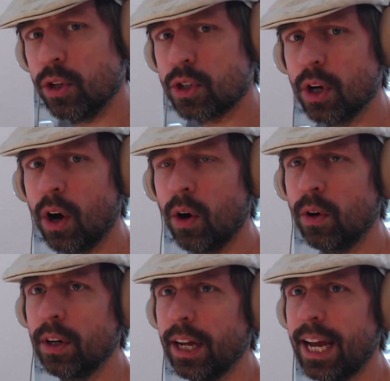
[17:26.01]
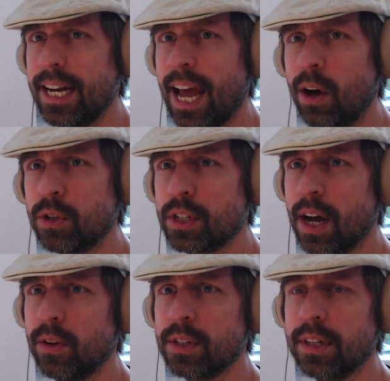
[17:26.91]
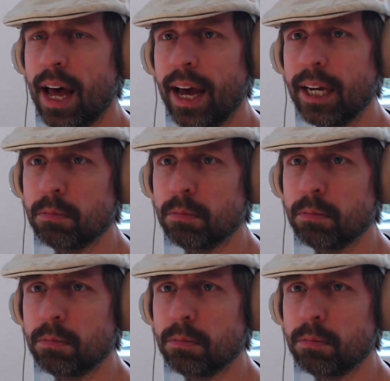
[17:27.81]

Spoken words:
So it now sounds like,